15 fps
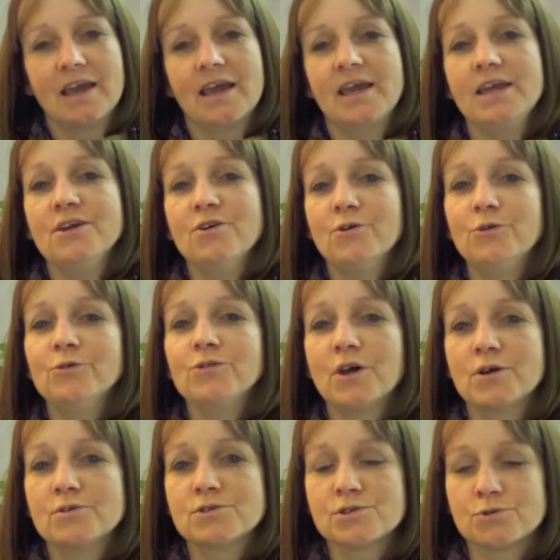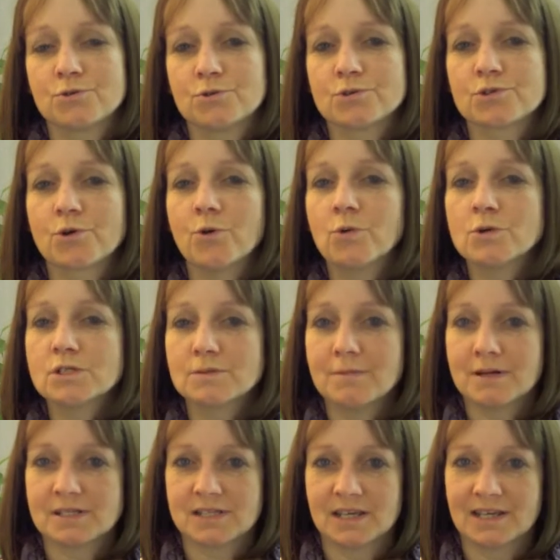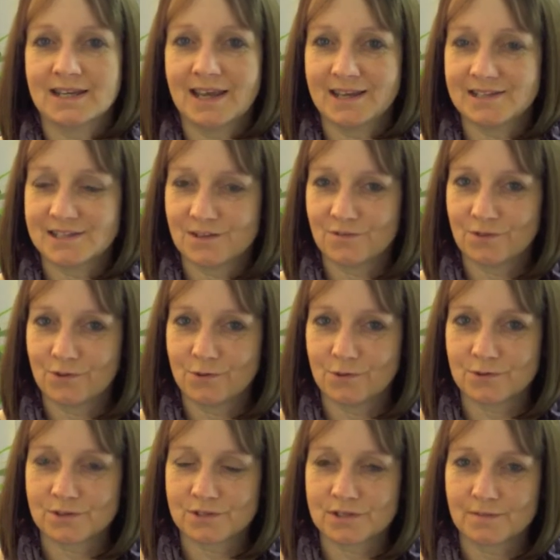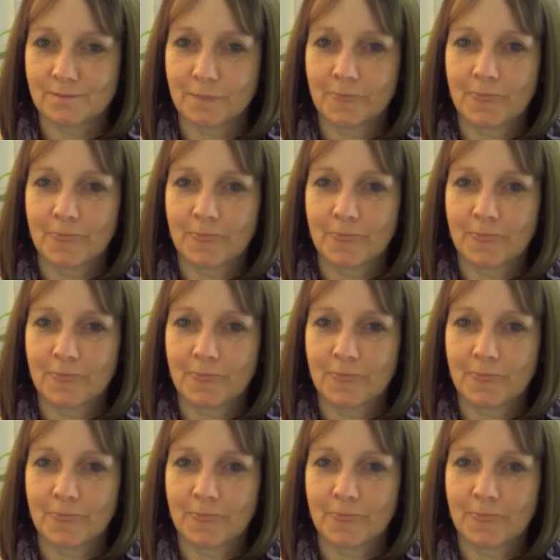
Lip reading: he called those thoughts automatic negative thoughts.